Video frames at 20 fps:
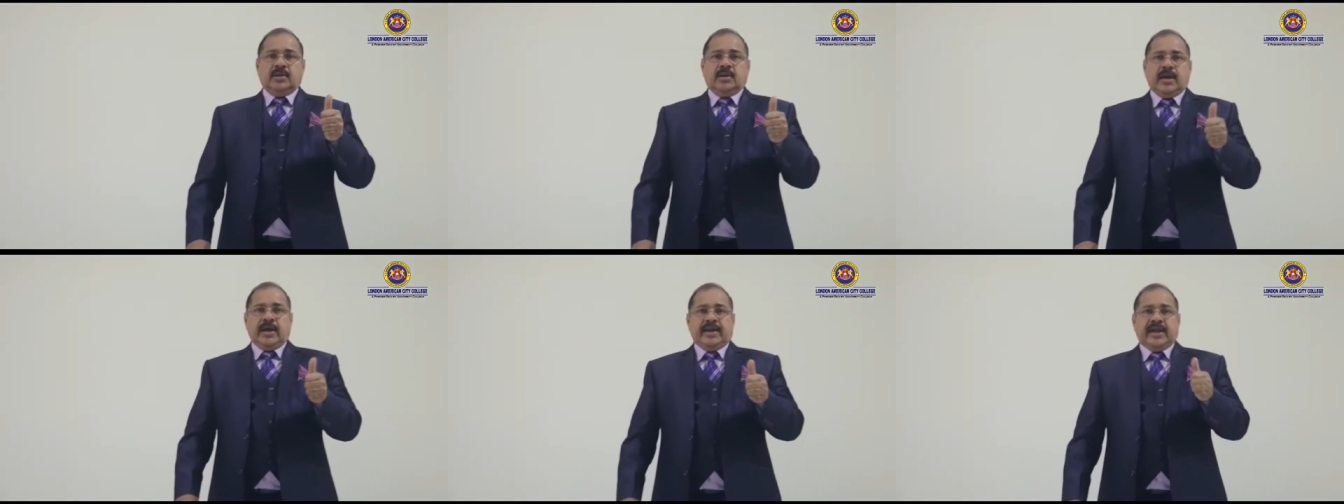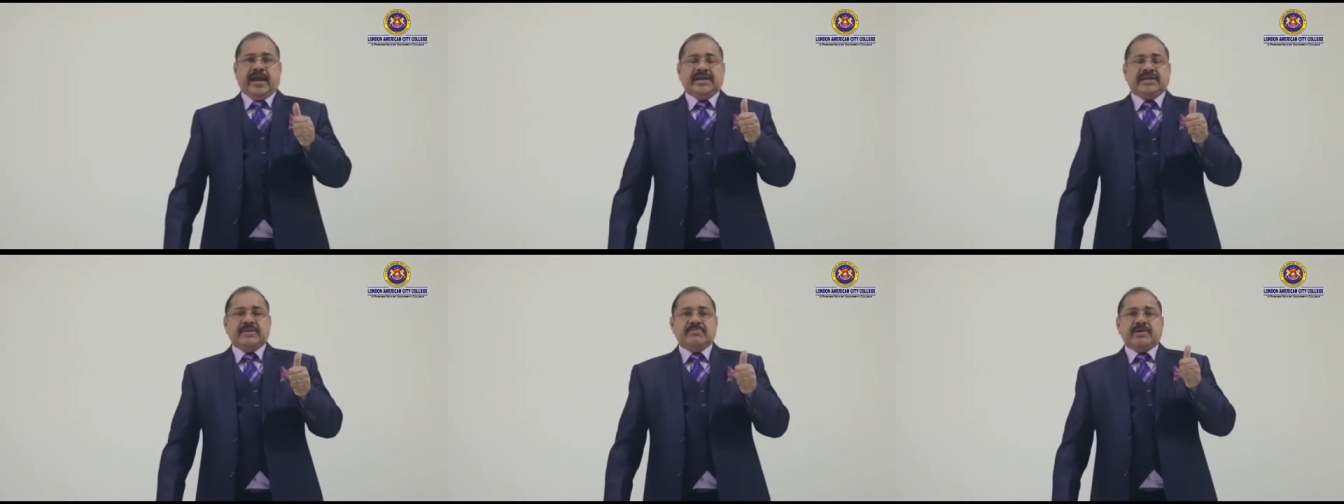An
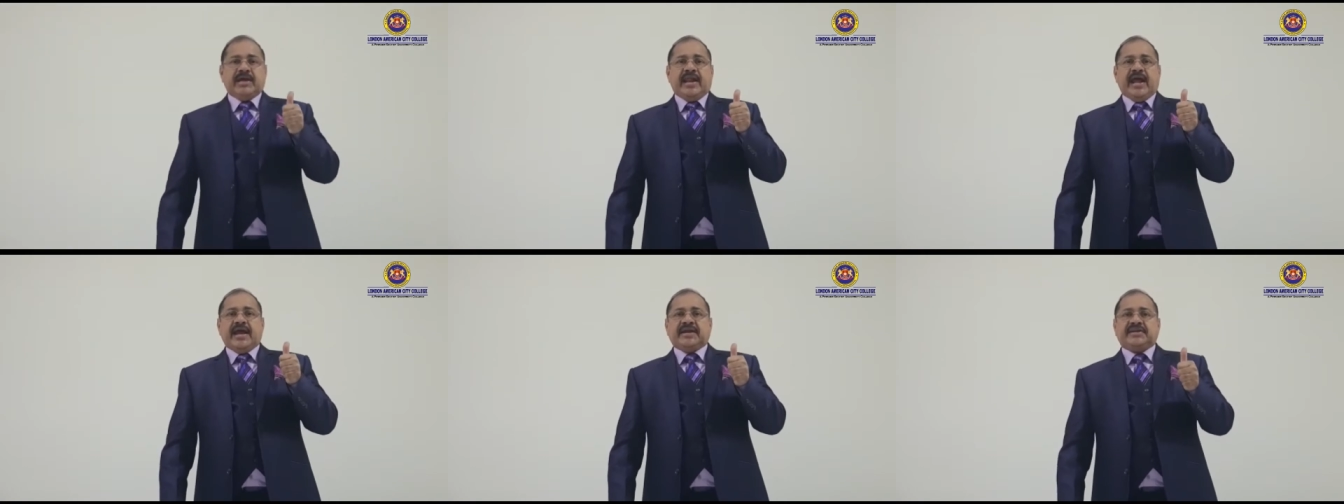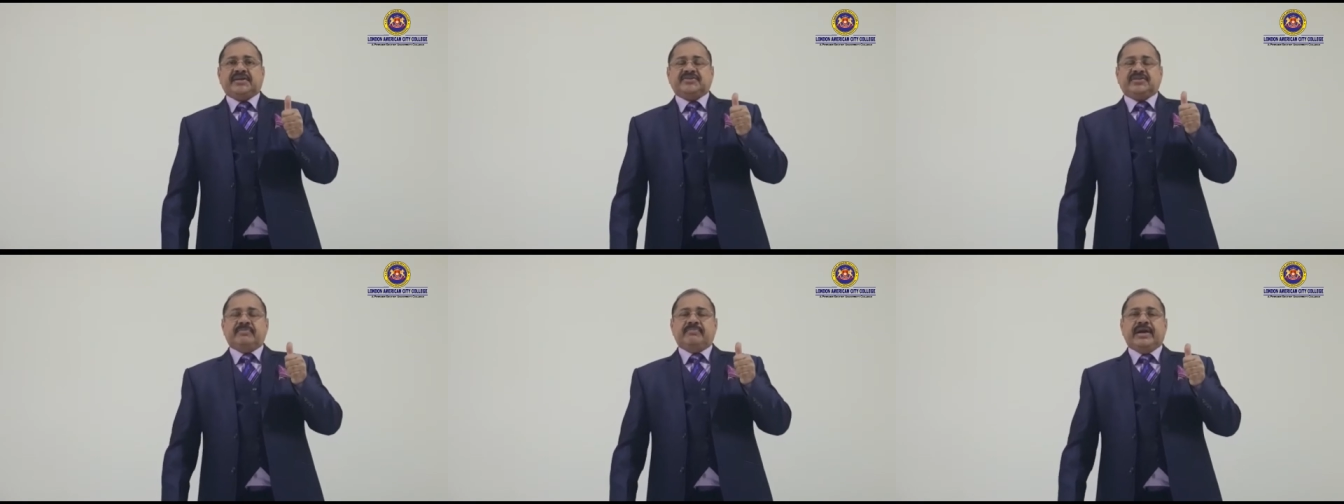item can act
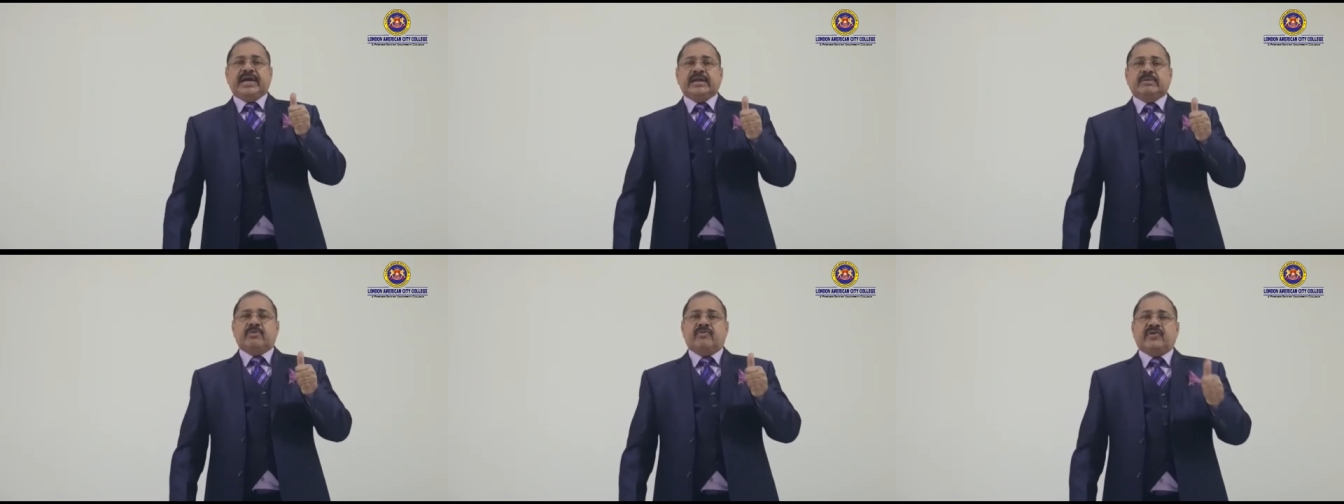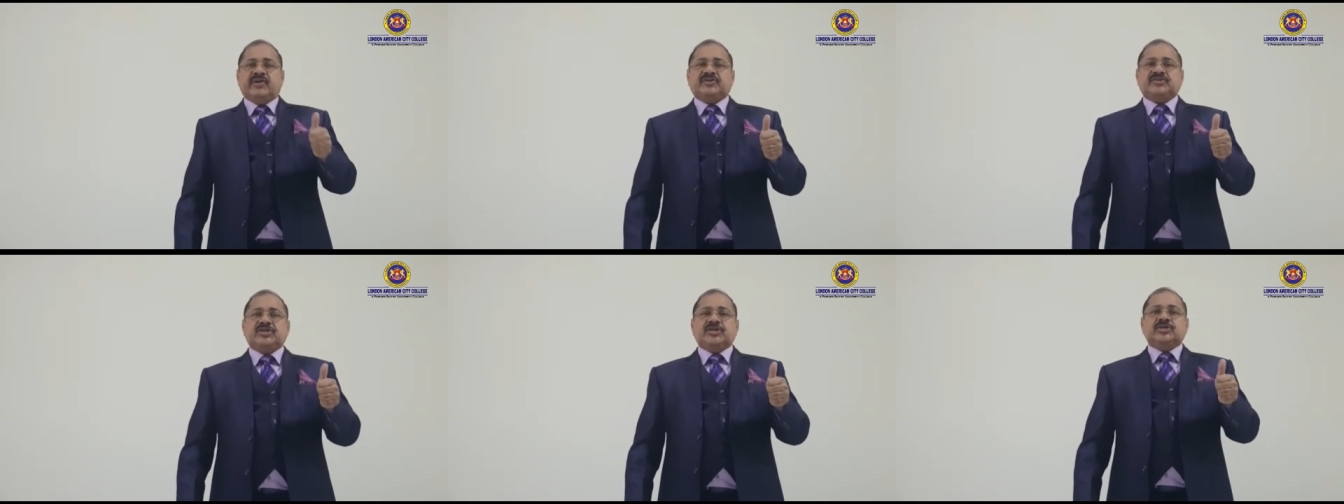as a medium of
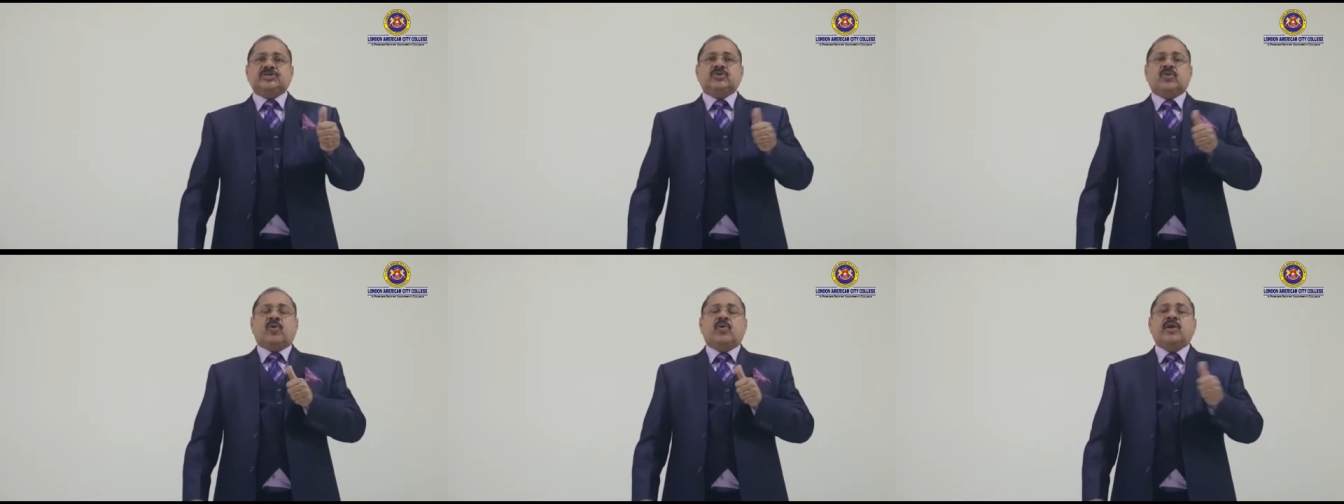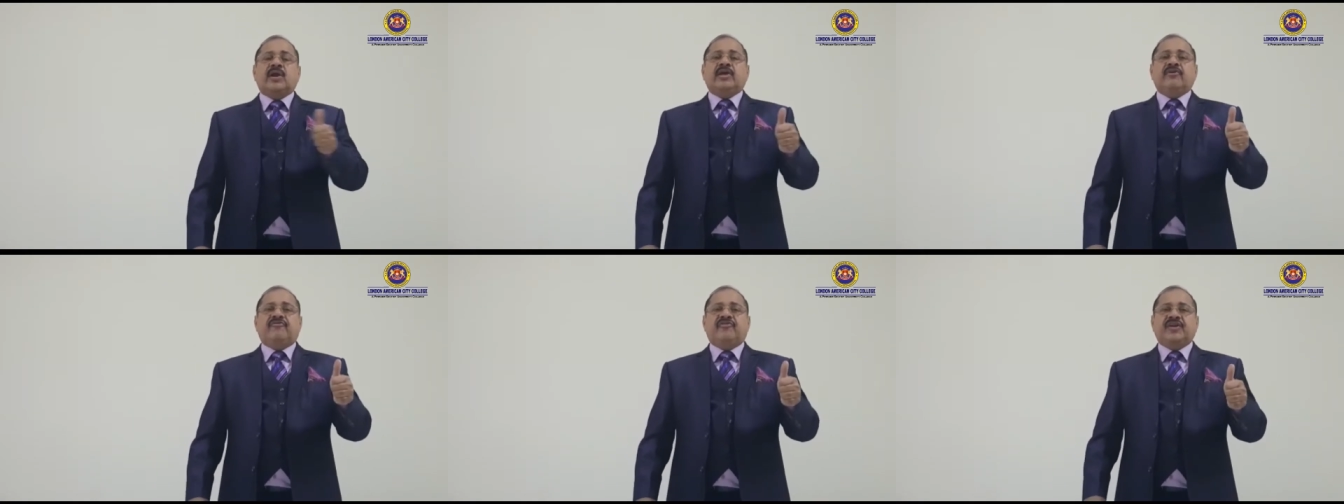exchange
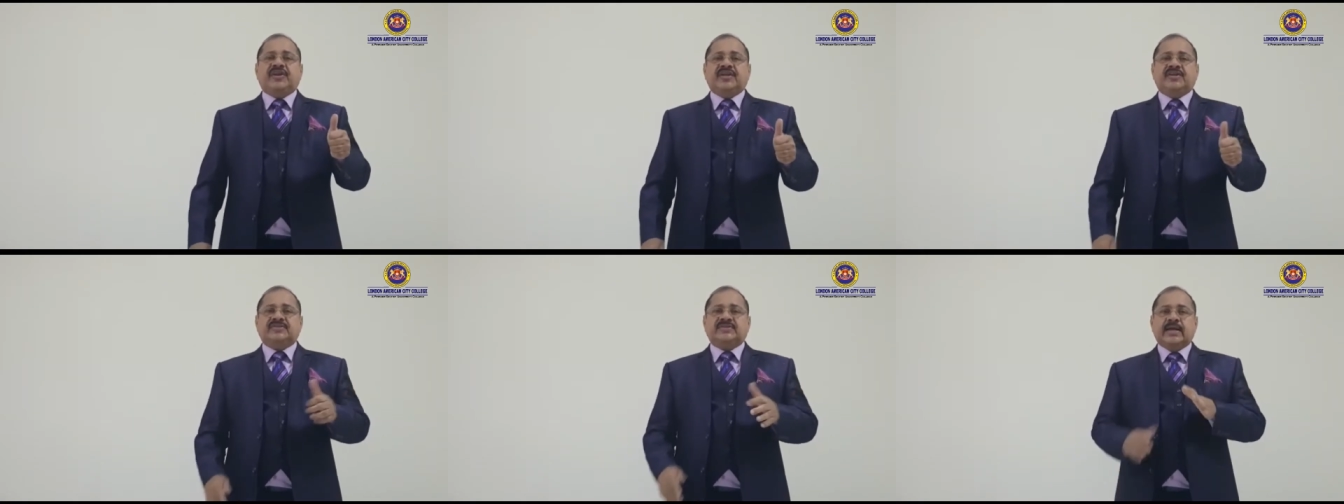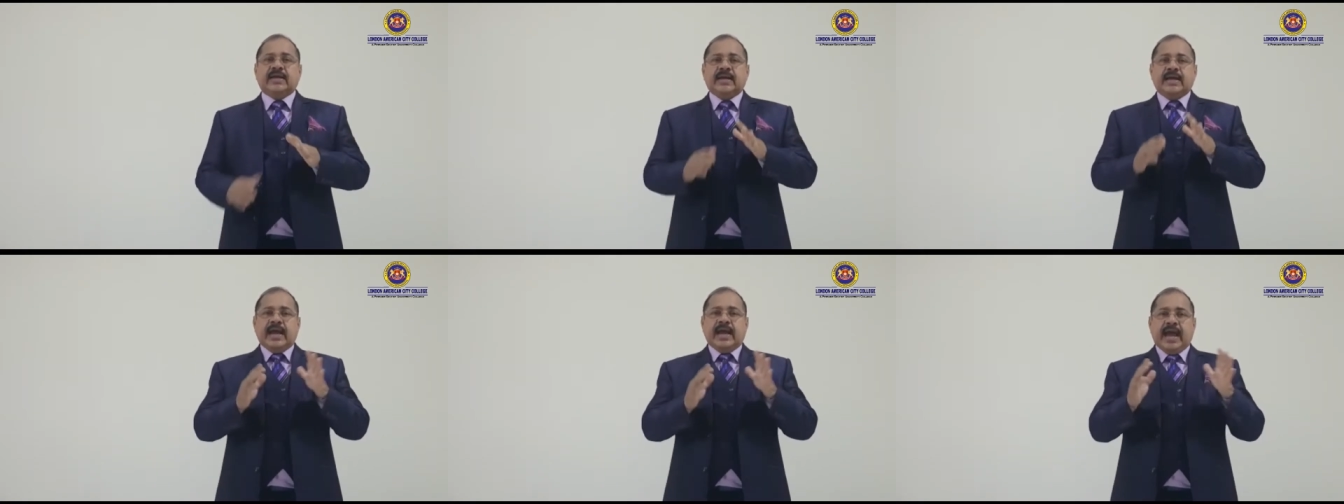only if it is
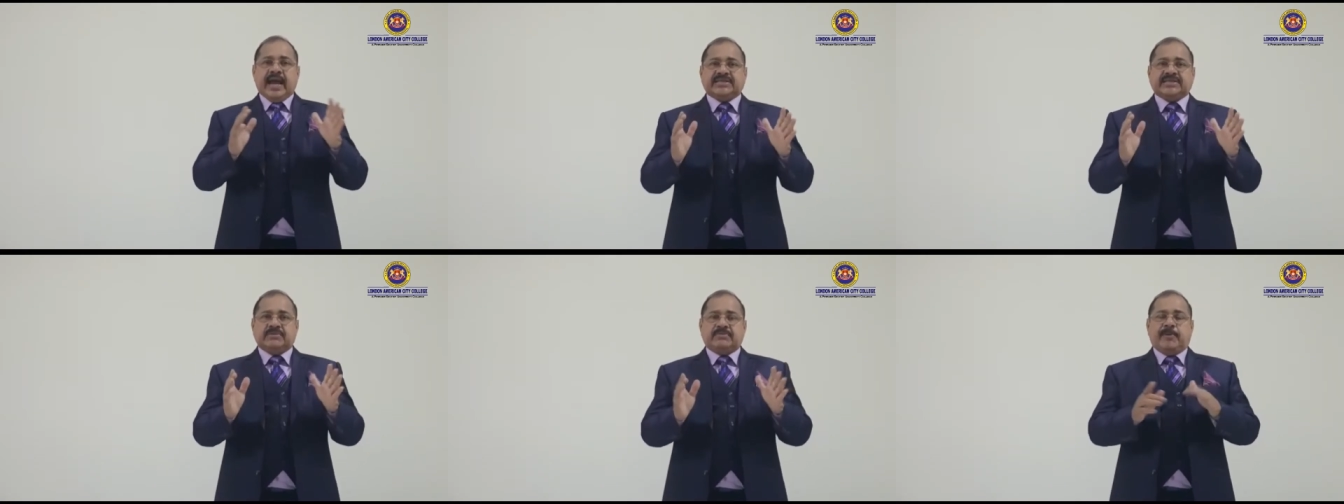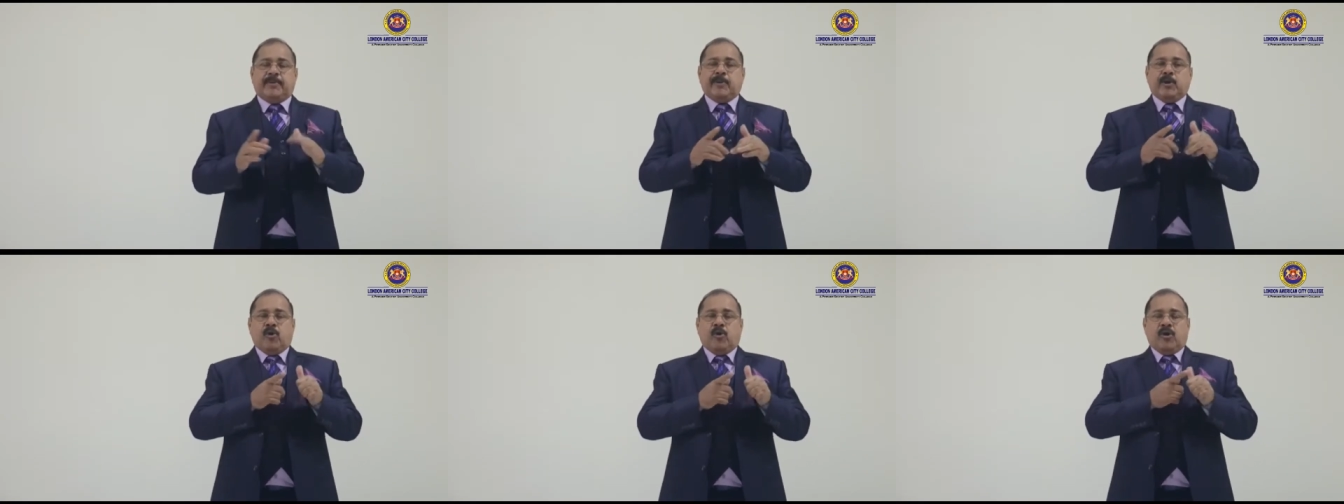accepted
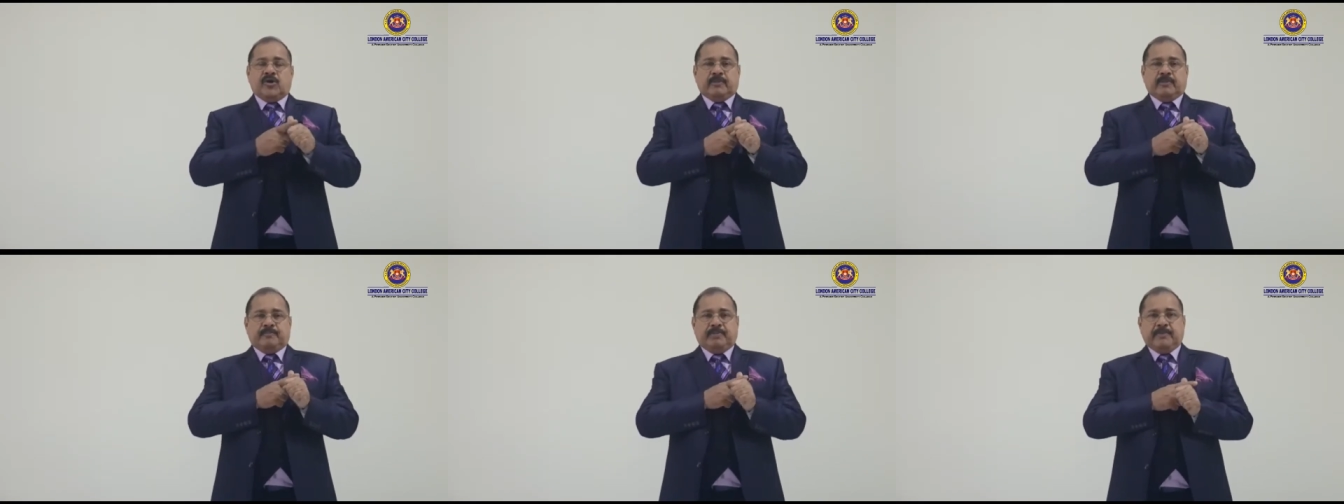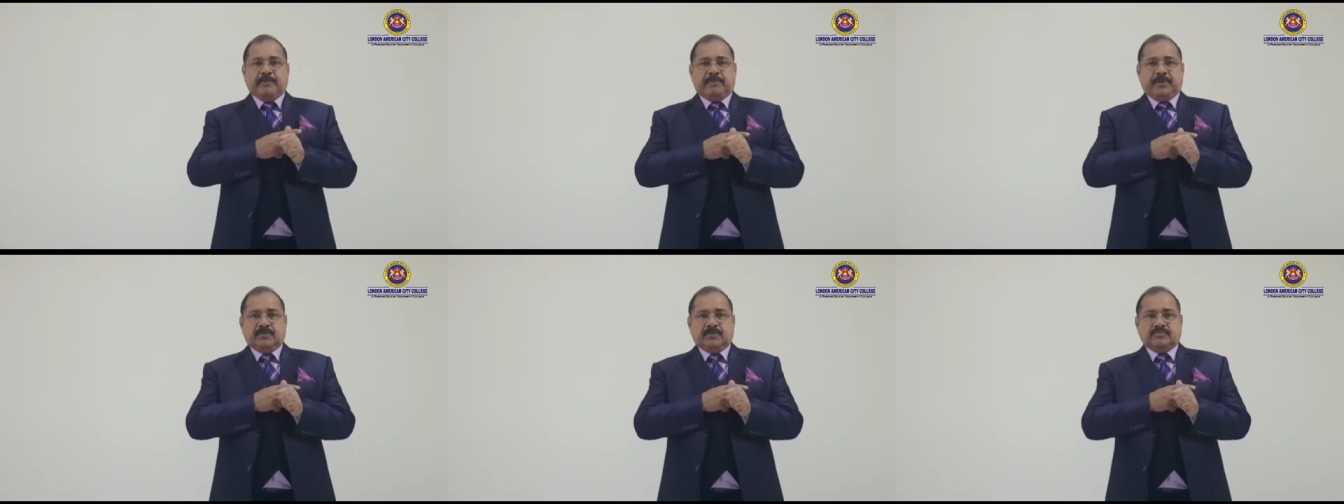by all the
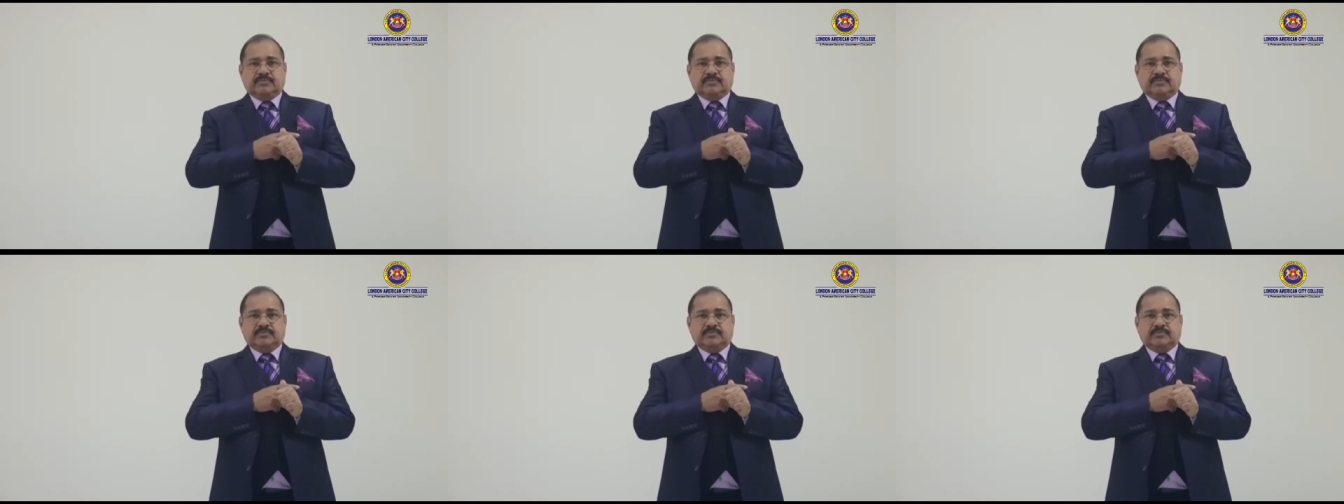people.